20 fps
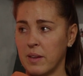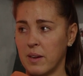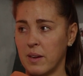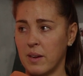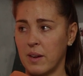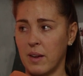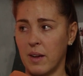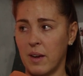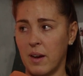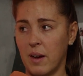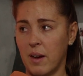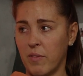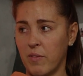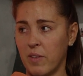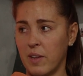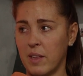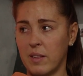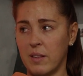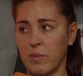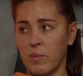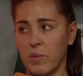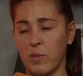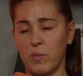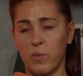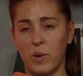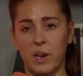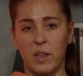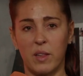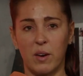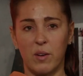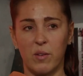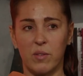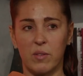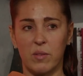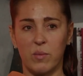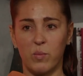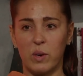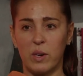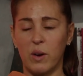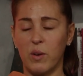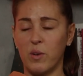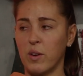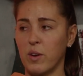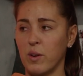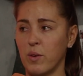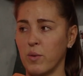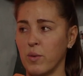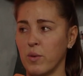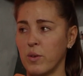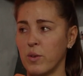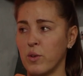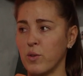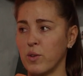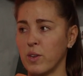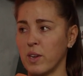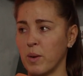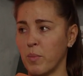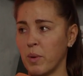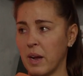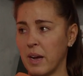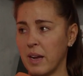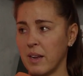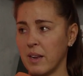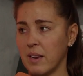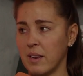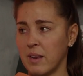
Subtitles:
I think it's one of those, we don't know who's going to play.